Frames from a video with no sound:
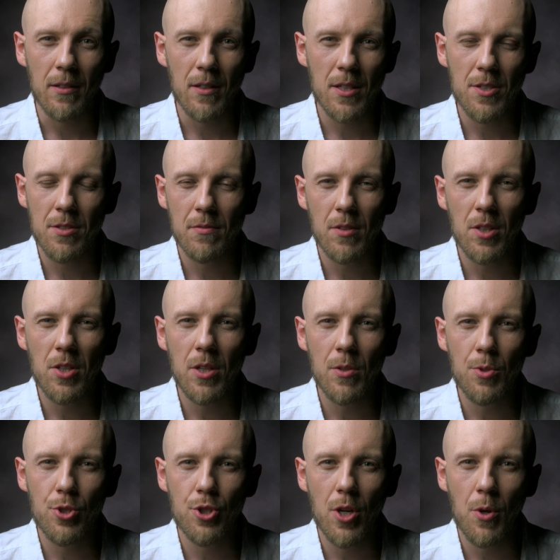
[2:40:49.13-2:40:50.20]
because the
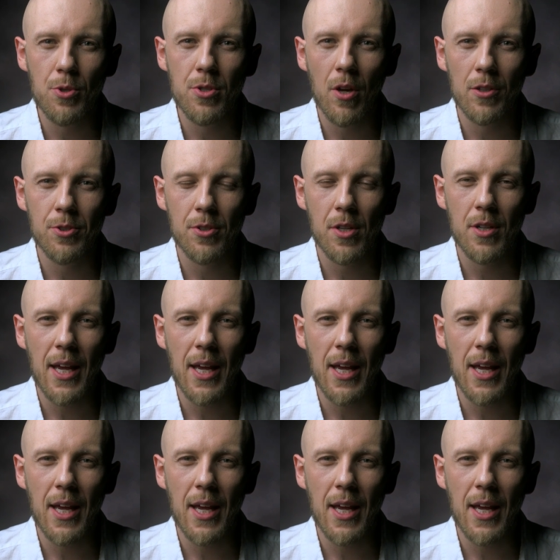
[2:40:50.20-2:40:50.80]
news shows you all sorts of